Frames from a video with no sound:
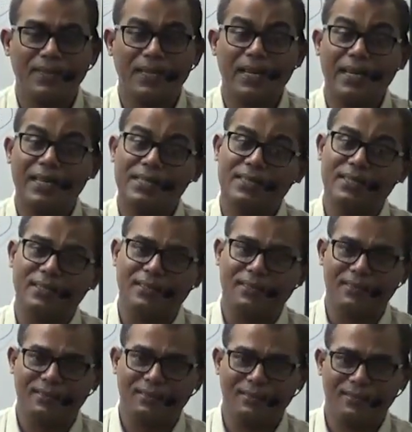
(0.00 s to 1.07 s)
Glacier.
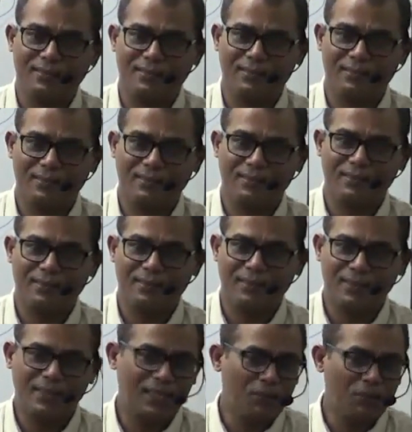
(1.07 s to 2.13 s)

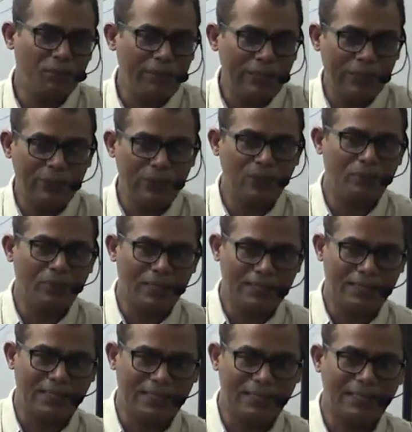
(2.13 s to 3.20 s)
The moment you do
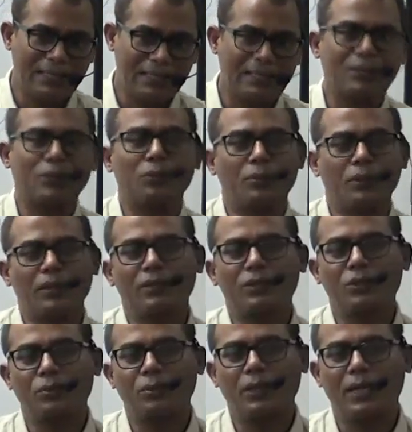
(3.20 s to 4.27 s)
basket
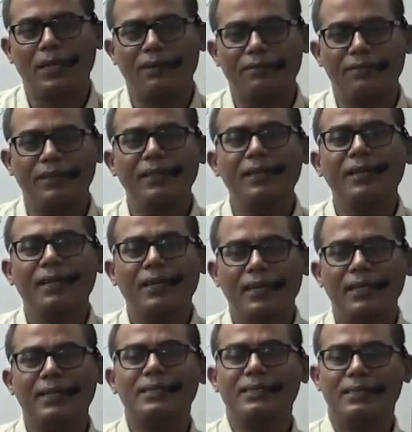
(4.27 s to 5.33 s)
topography
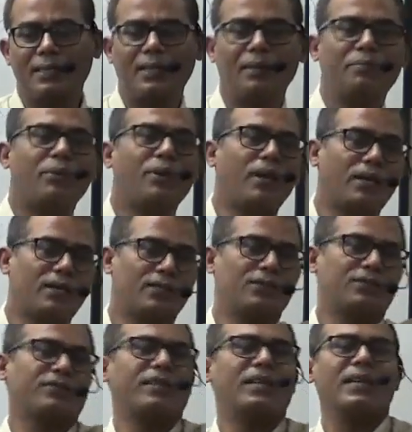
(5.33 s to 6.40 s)
is a product
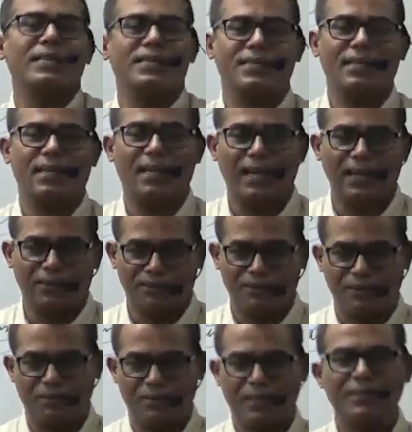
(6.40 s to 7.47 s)
of glacial landform.
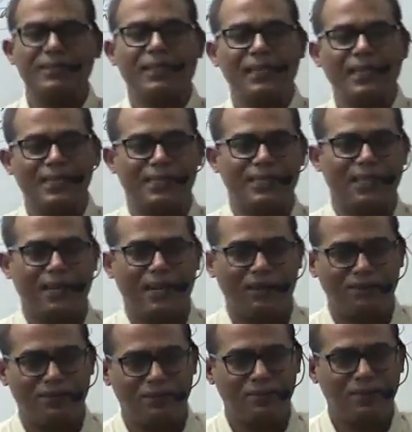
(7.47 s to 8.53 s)
Is a glacial
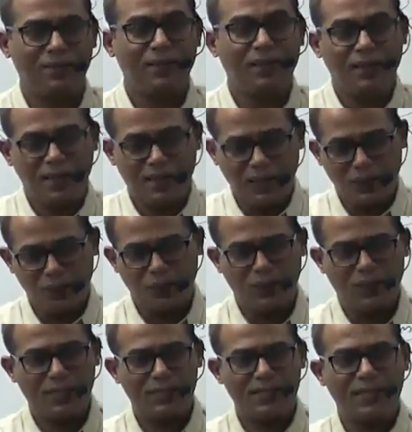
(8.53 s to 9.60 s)
landform. Now what
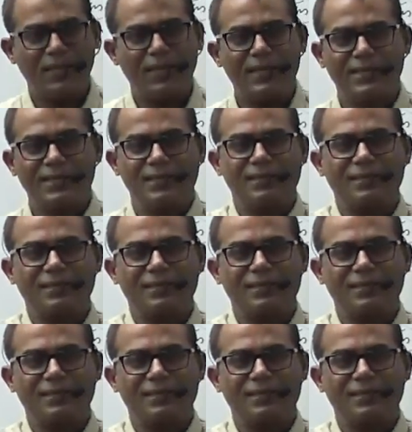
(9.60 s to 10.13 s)
is a glacier?